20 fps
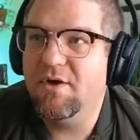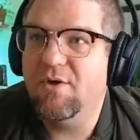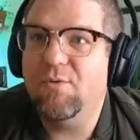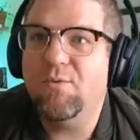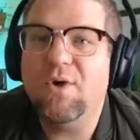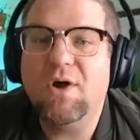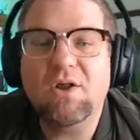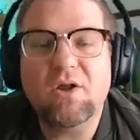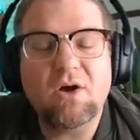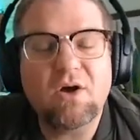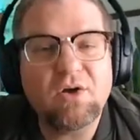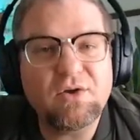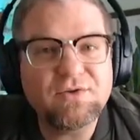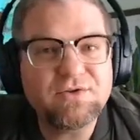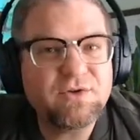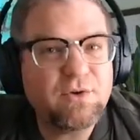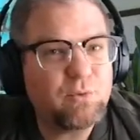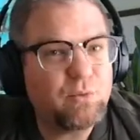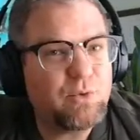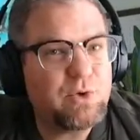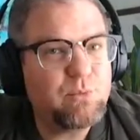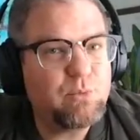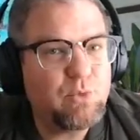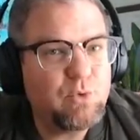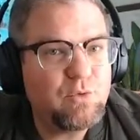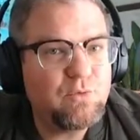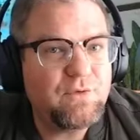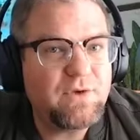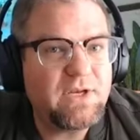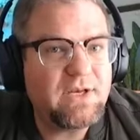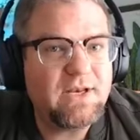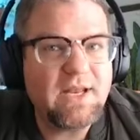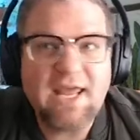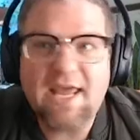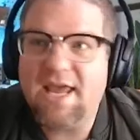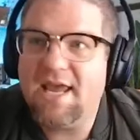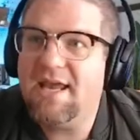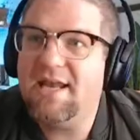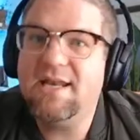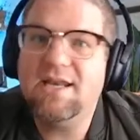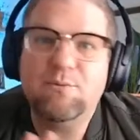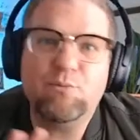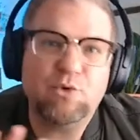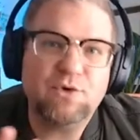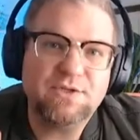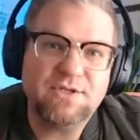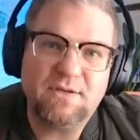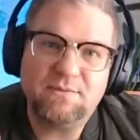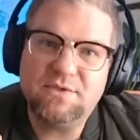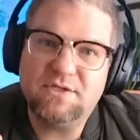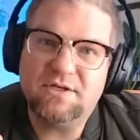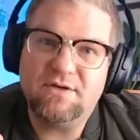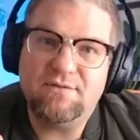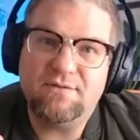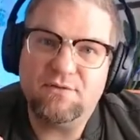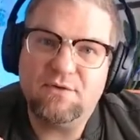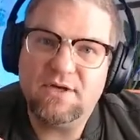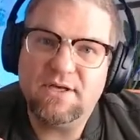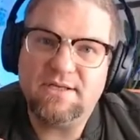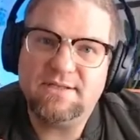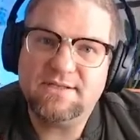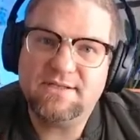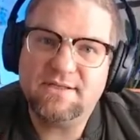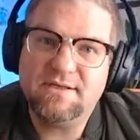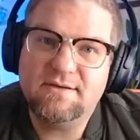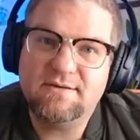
while also removing any perception of risk.